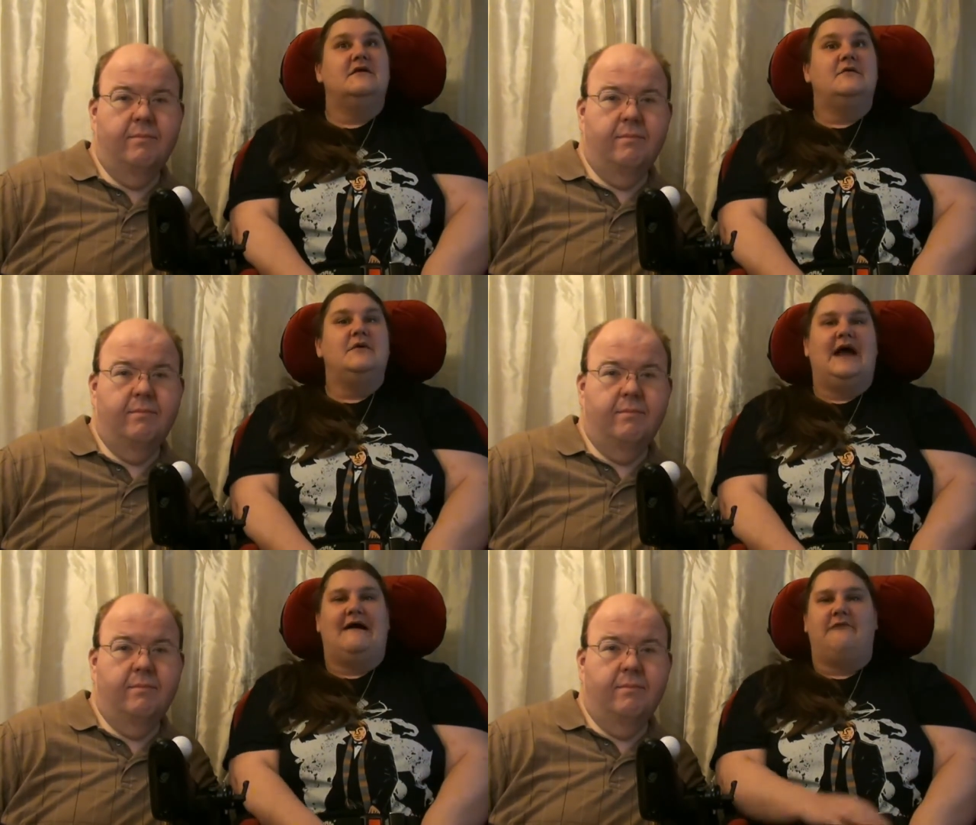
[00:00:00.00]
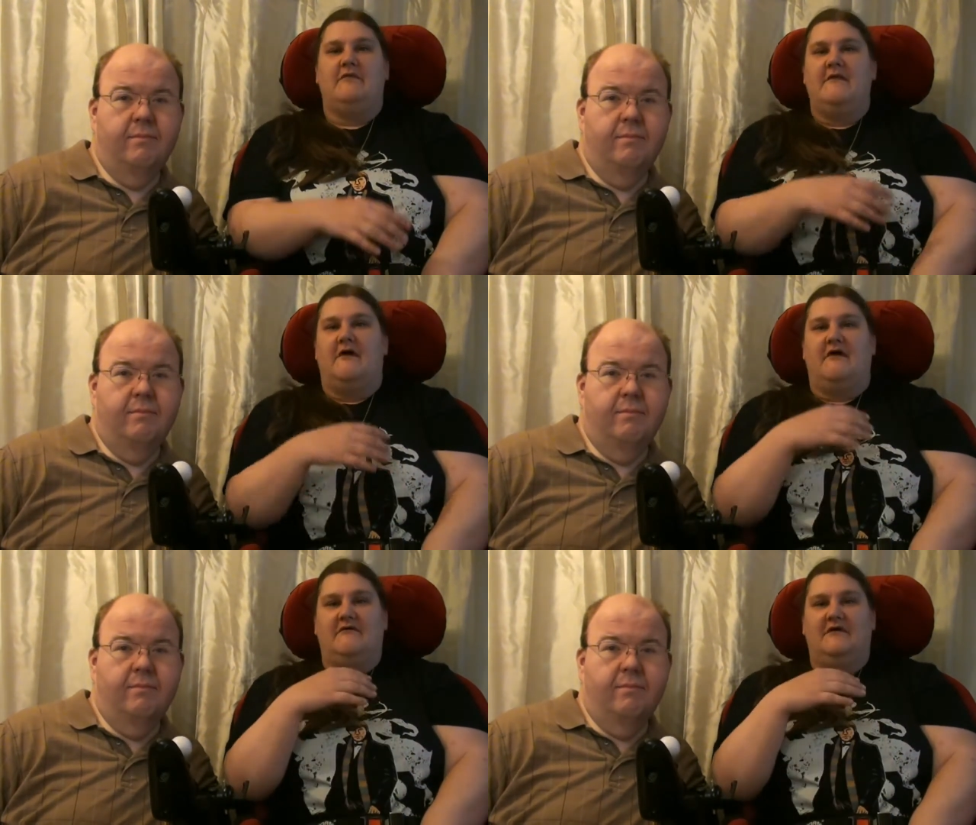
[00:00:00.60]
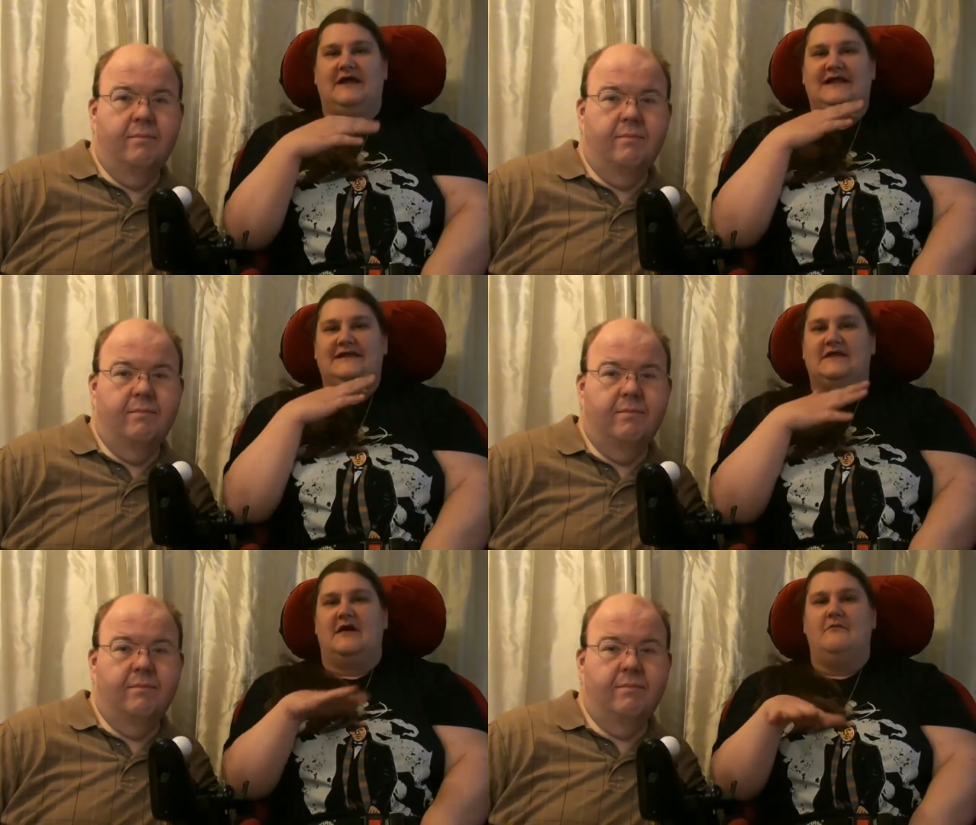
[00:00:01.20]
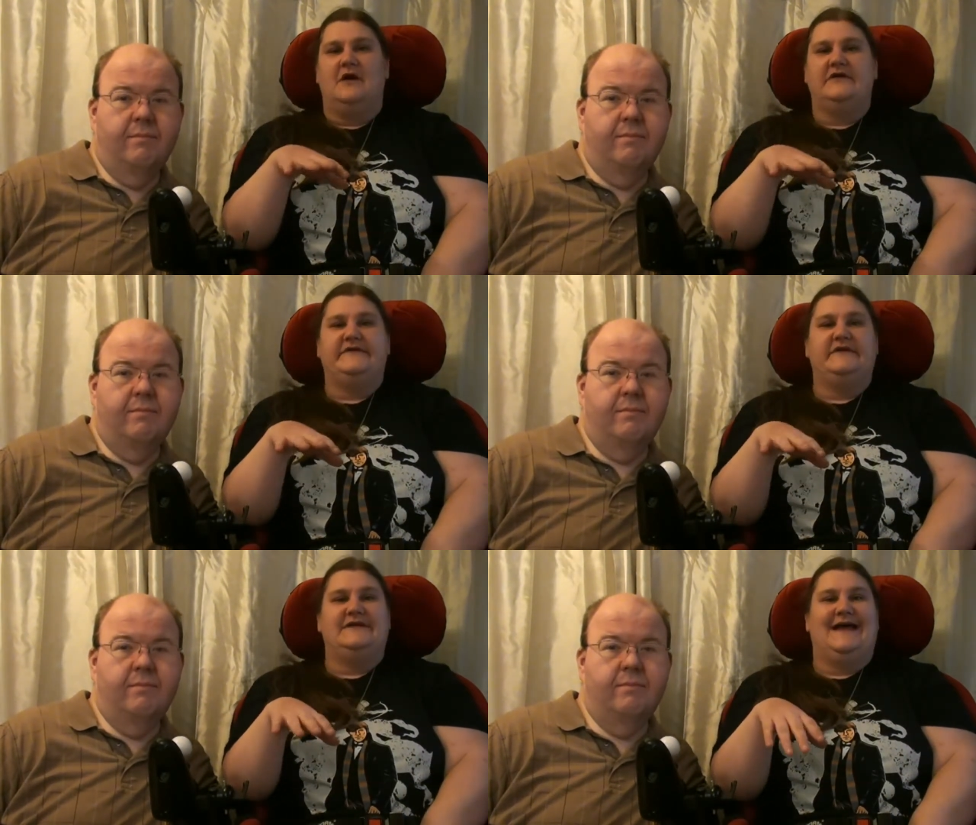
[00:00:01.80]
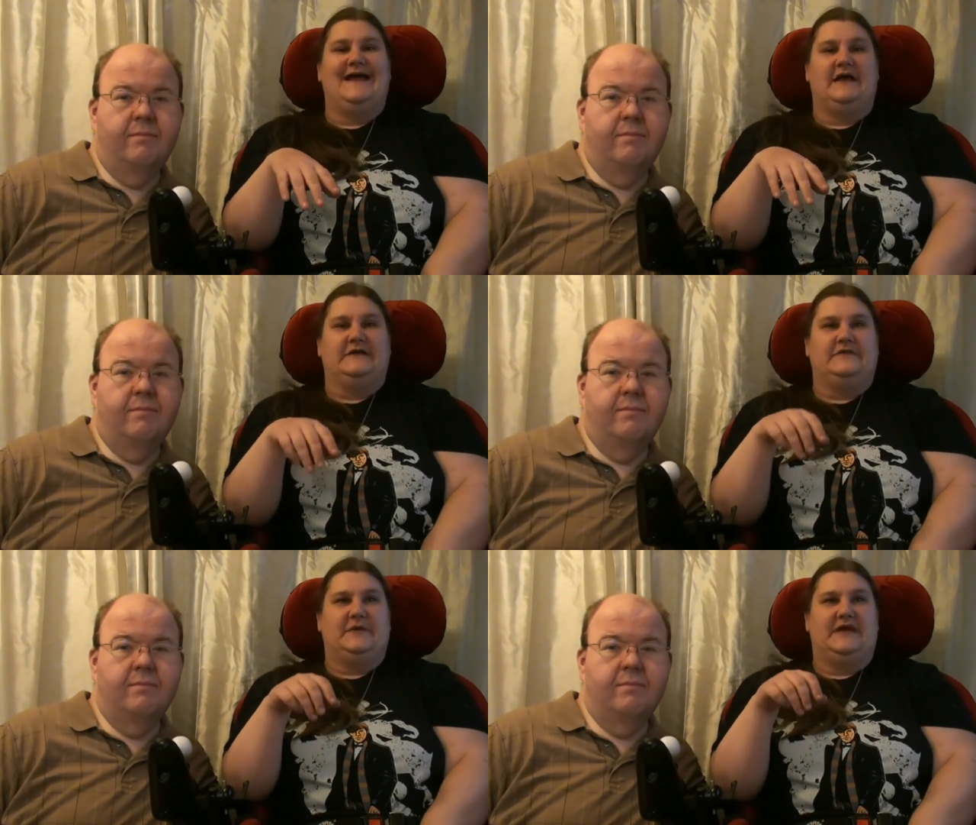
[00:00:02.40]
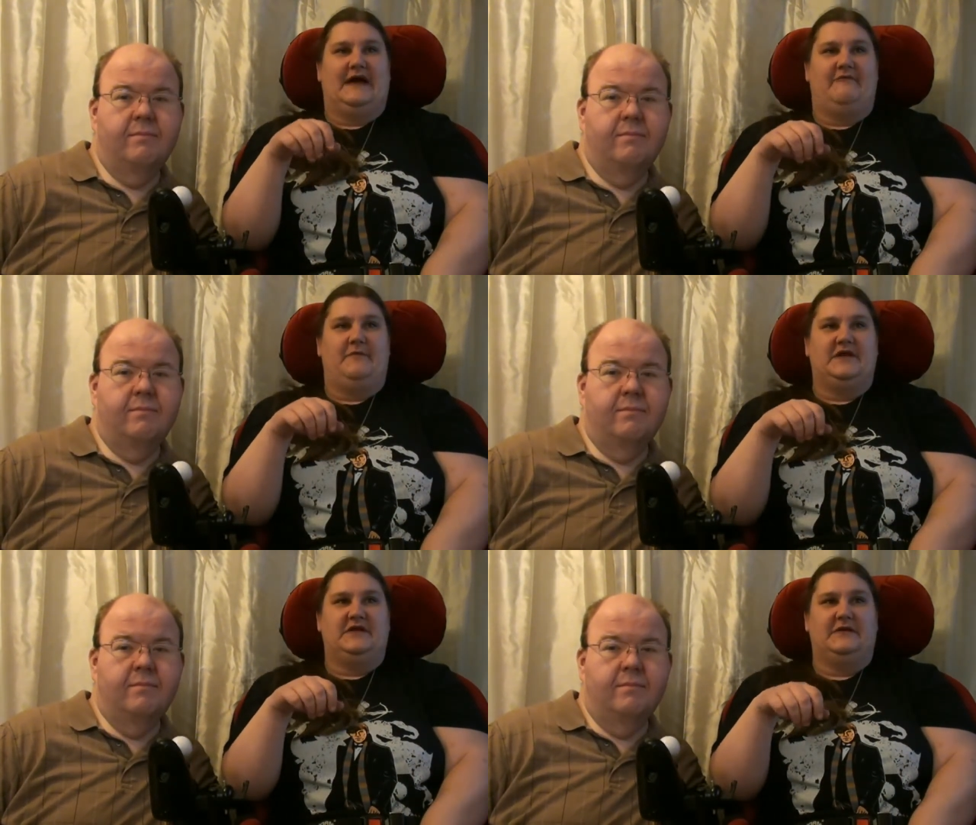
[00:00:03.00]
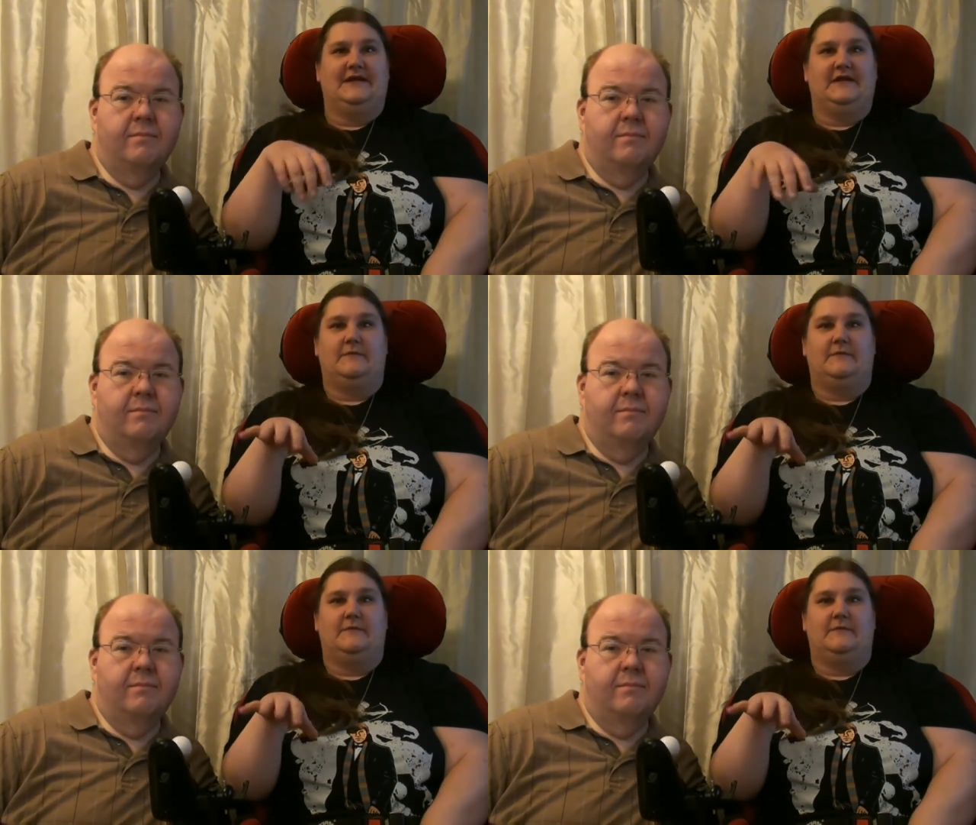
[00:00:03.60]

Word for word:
Speaker 1: We have not really done much today because we have been doing